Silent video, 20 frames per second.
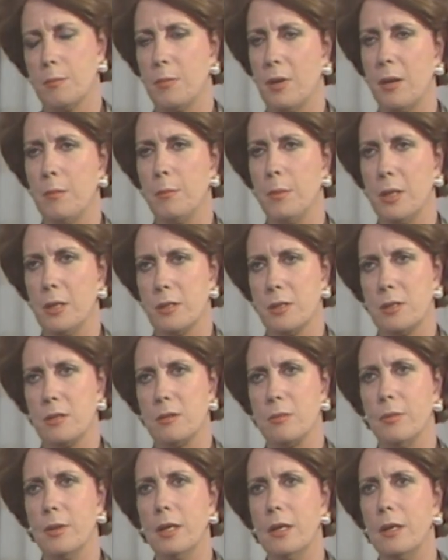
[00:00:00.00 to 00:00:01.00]
Prime Minister
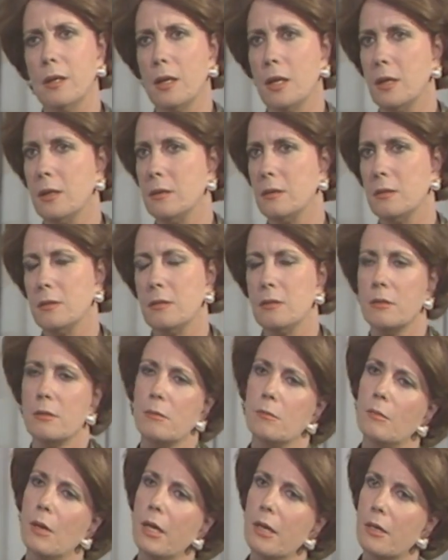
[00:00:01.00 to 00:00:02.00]
Begin and
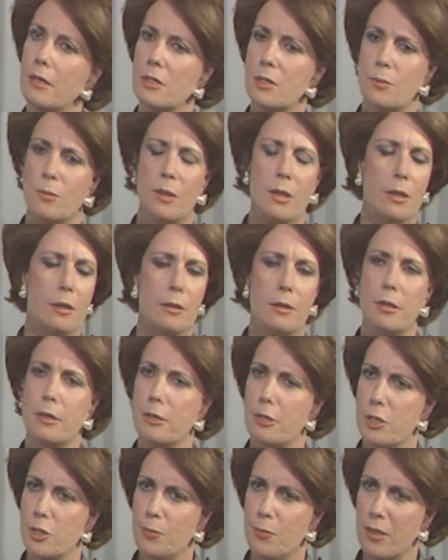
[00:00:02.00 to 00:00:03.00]
my husband, and they
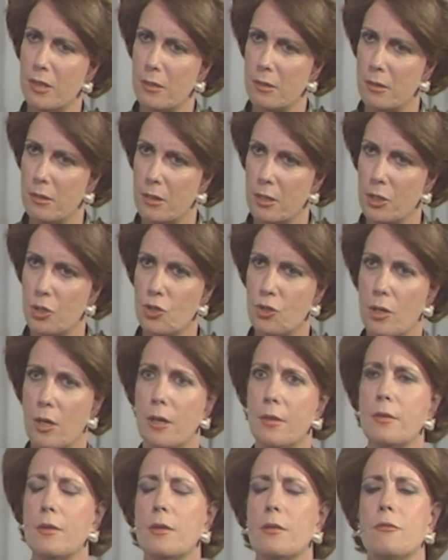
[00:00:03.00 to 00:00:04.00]
respected each
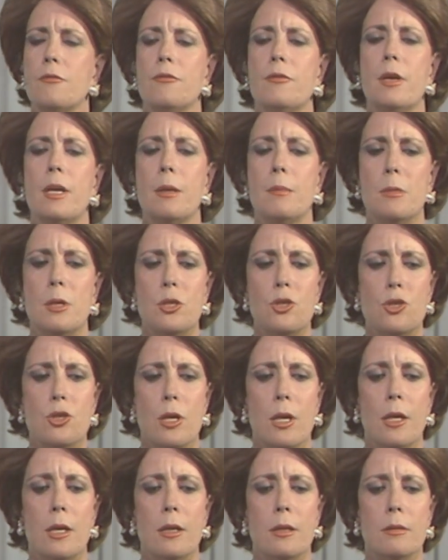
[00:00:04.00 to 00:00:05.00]
other very much,
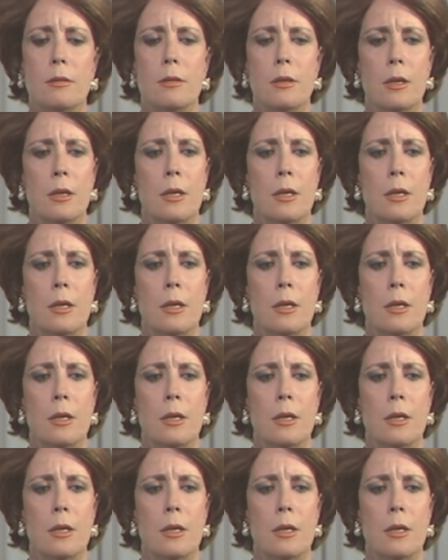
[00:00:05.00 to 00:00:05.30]
and